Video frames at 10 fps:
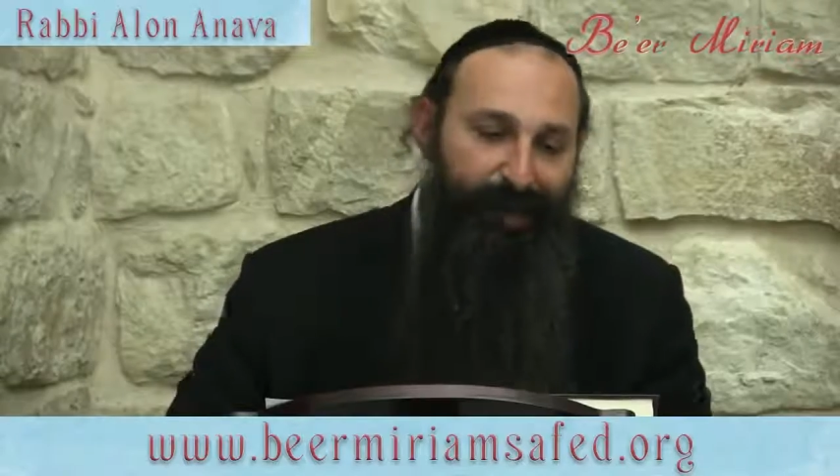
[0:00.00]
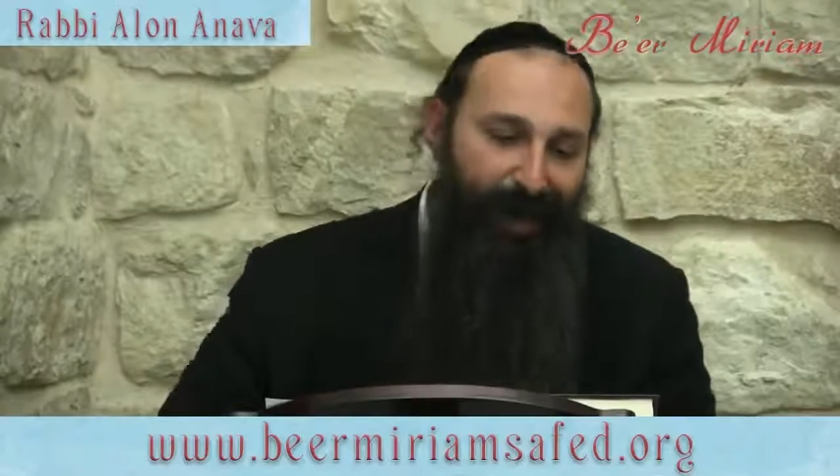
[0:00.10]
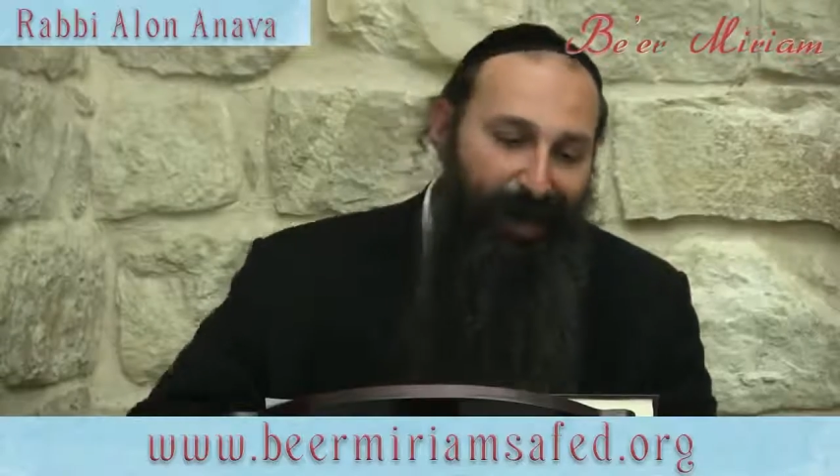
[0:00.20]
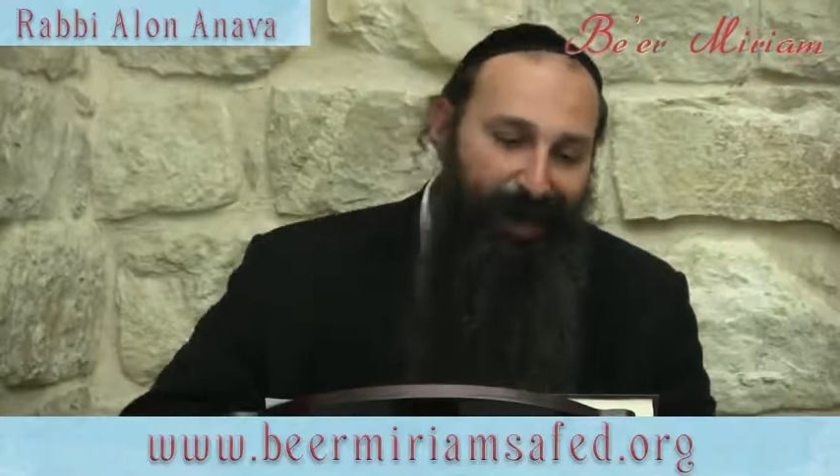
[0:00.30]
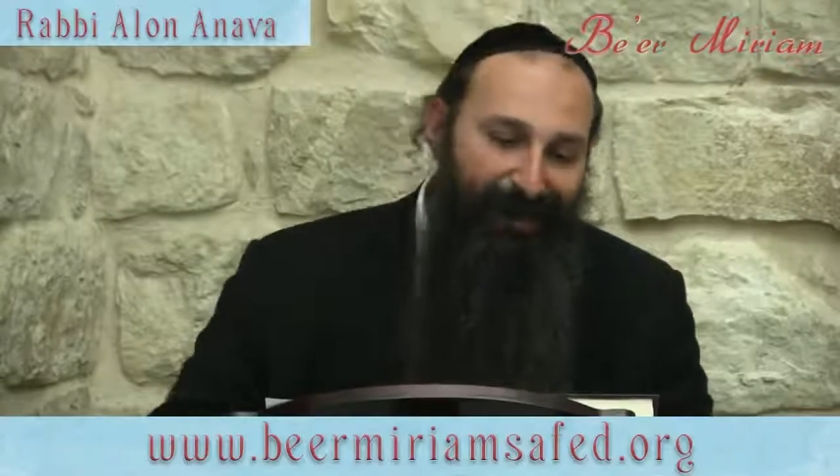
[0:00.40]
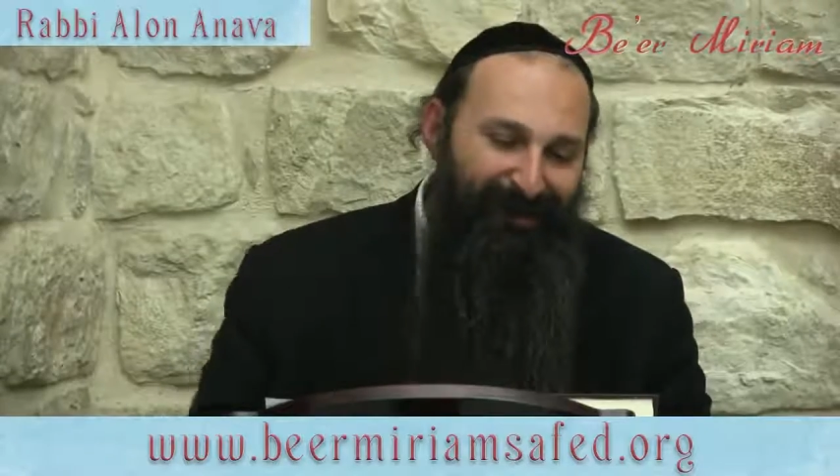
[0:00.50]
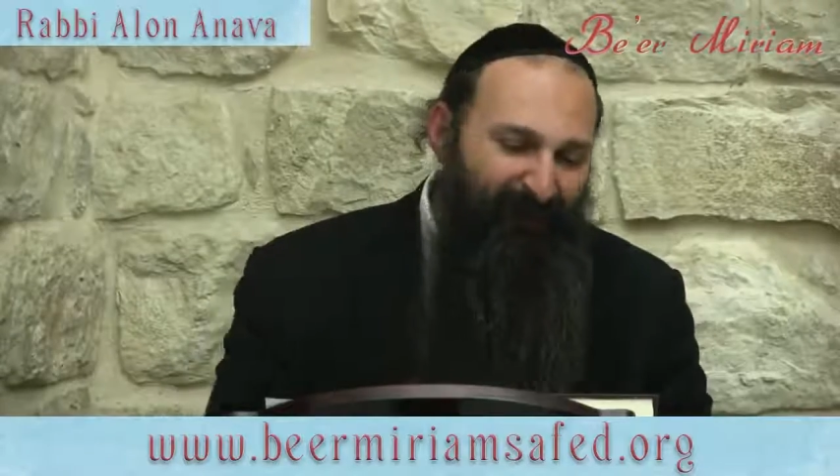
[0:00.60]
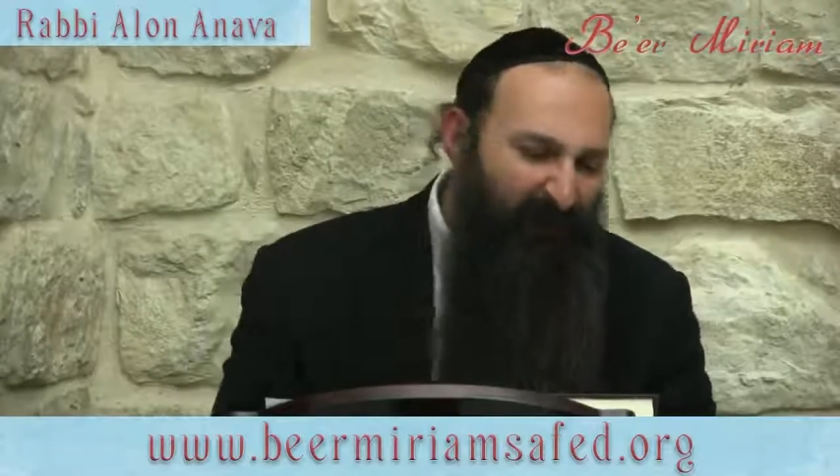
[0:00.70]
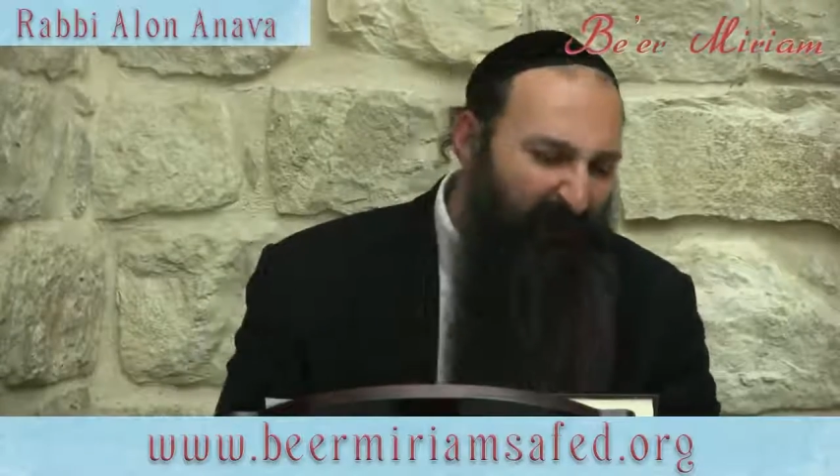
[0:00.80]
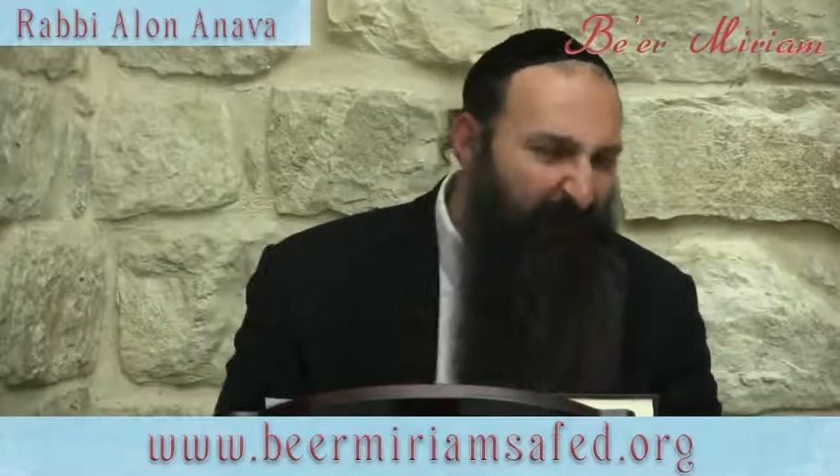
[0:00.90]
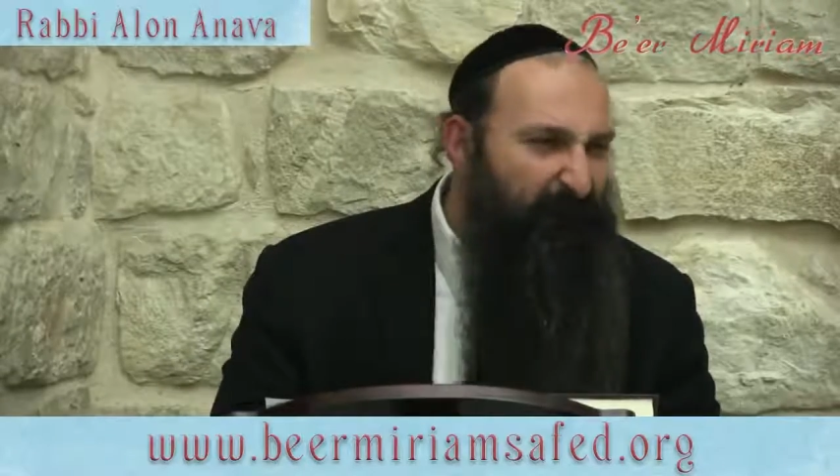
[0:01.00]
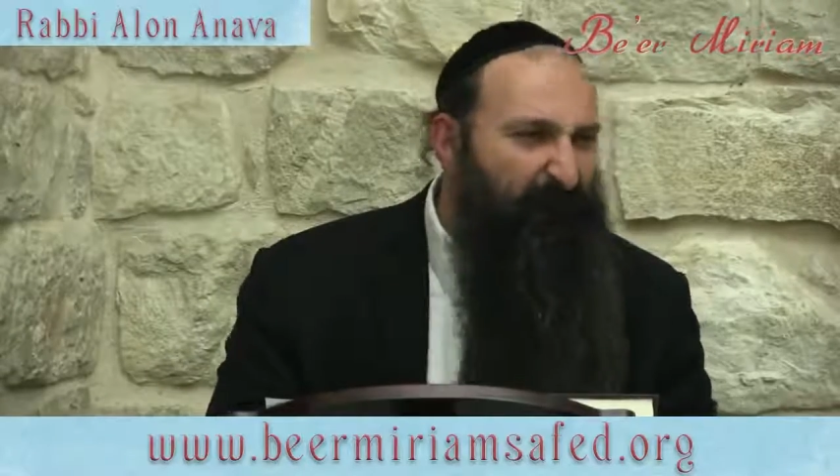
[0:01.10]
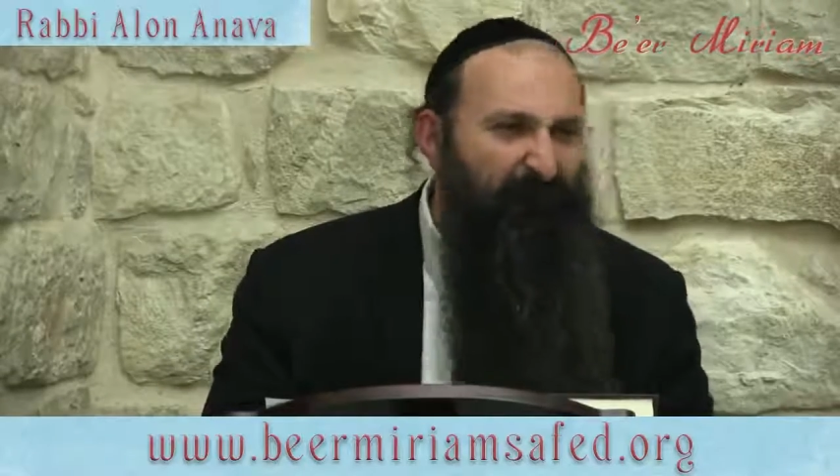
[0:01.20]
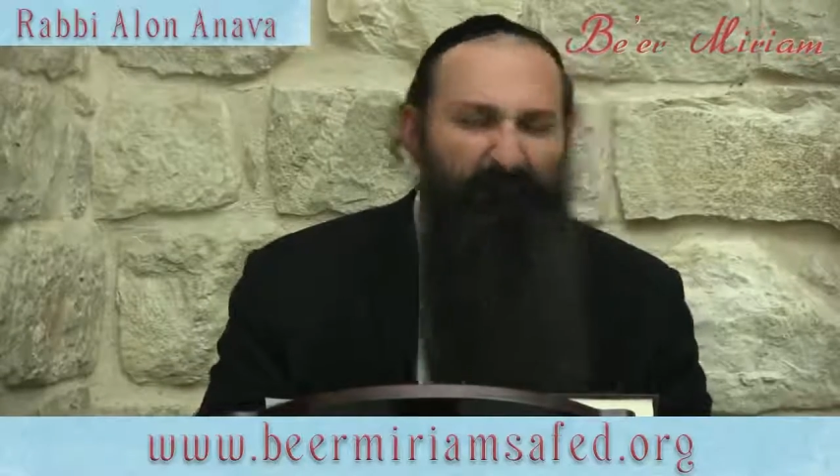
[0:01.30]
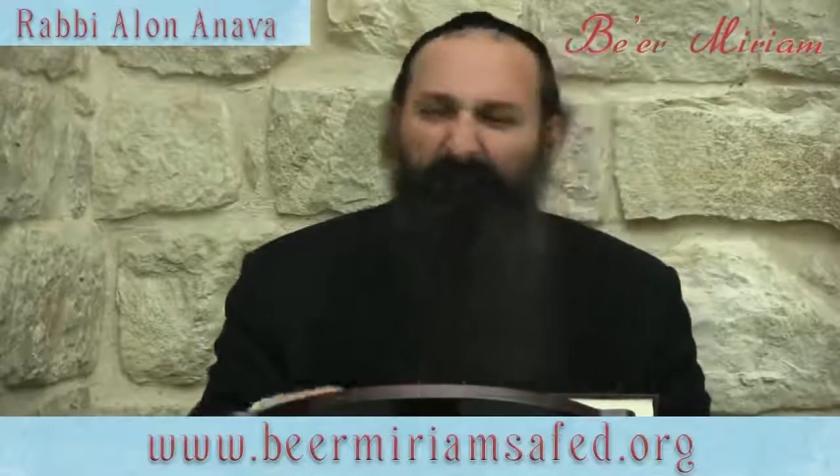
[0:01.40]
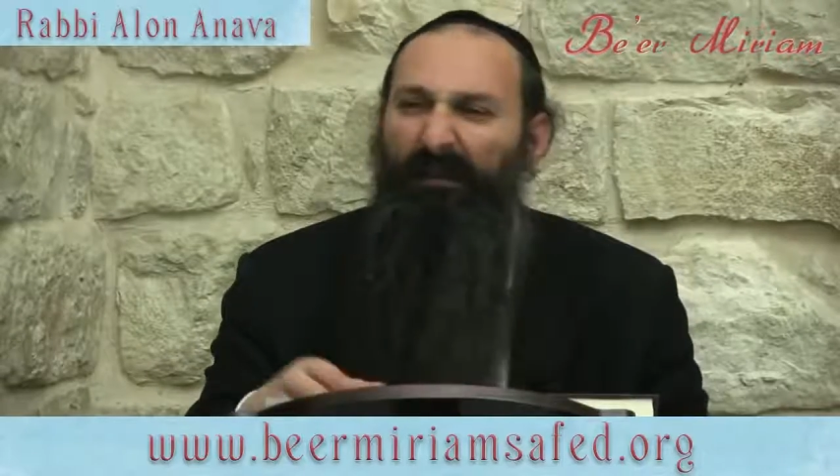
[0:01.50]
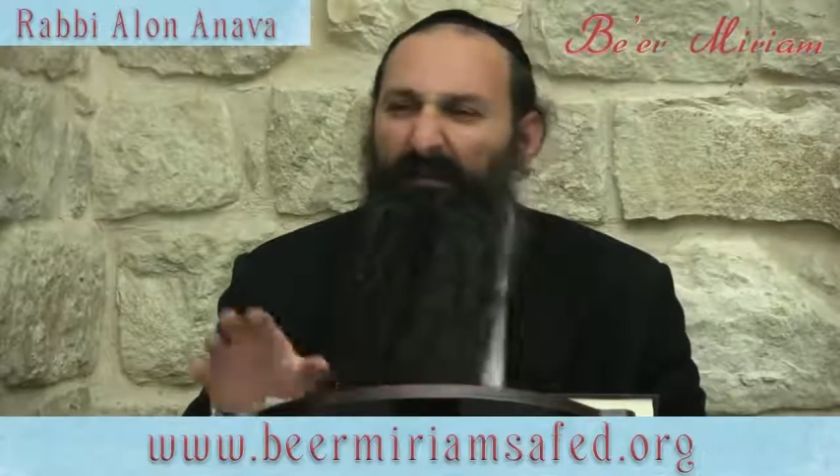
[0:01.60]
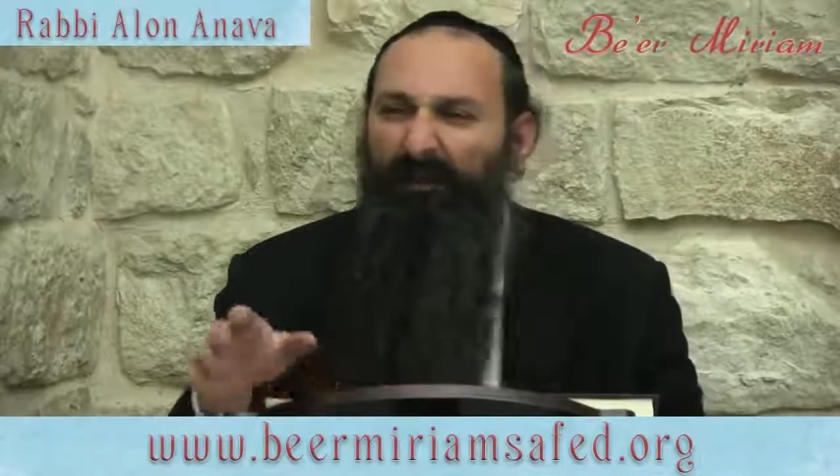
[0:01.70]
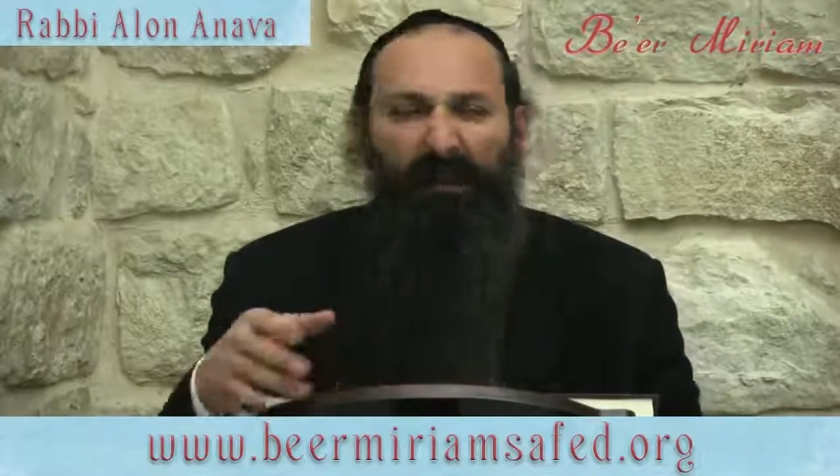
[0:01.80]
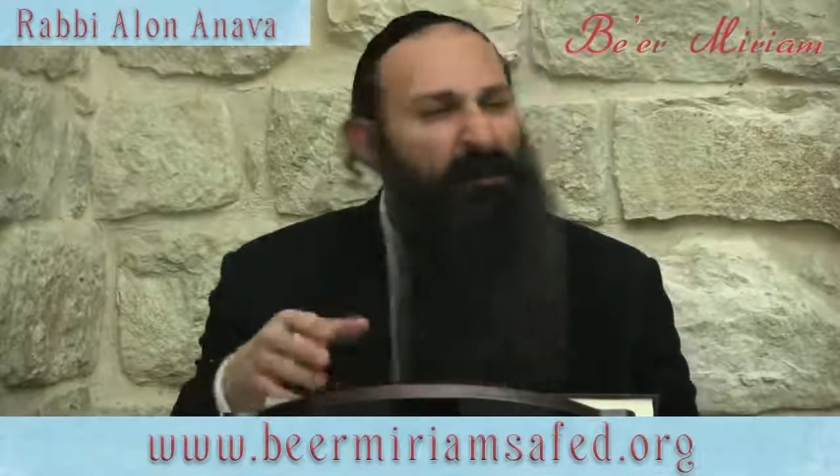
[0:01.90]

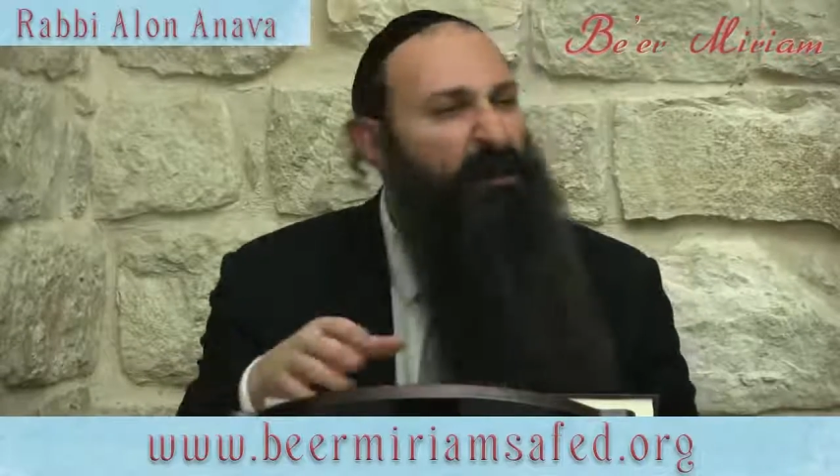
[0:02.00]
they'll